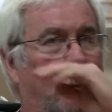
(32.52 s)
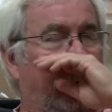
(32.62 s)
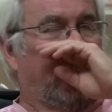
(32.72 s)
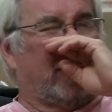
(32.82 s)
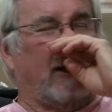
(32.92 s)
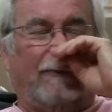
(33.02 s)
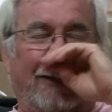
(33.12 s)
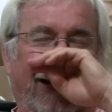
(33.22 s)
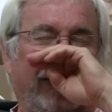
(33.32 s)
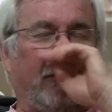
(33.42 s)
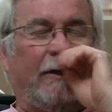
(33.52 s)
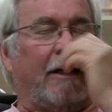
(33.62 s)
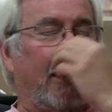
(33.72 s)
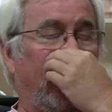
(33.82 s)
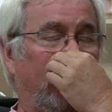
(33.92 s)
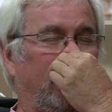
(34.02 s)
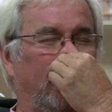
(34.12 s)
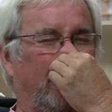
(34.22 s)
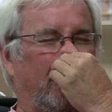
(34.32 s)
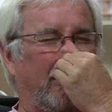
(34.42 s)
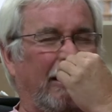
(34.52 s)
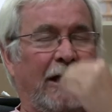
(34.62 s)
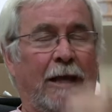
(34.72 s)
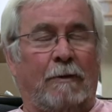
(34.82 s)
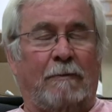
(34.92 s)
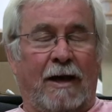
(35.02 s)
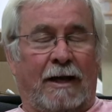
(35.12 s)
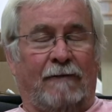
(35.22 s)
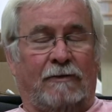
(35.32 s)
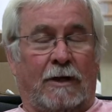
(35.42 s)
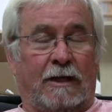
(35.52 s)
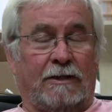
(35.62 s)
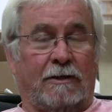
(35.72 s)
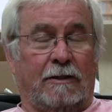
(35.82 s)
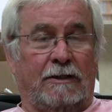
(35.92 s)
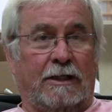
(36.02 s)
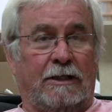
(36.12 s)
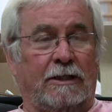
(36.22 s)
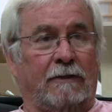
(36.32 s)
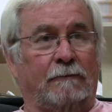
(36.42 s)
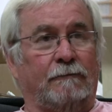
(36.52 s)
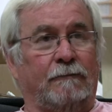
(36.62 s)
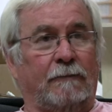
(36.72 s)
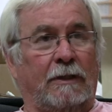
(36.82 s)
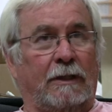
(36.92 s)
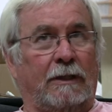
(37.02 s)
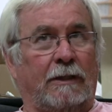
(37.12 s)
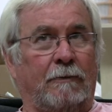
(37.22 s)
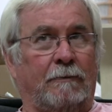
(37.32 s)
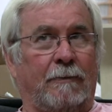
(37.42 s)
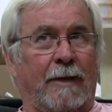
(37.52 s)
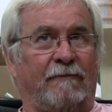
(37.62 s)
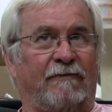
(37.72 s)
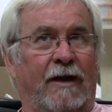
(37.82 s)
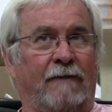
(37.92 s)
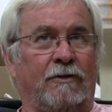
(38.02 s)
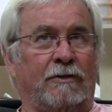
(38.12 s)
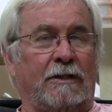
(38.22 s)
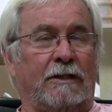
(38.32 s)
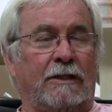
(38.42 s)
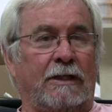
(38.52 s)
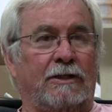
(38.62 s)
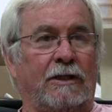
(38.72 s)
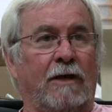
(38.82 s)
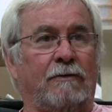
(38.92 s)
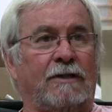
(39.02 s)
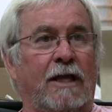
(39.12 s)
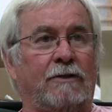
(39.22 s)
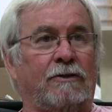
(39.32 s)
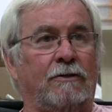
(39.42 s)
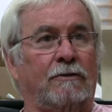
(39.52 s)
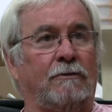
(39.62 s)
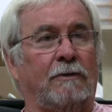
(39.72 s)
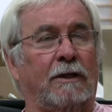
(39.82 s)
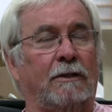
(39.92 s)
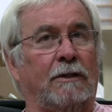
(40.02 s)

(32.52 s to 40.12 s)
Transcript: the stuff that I'm doing now really came about after I started teaching. About 5 years into teaching, I was asked to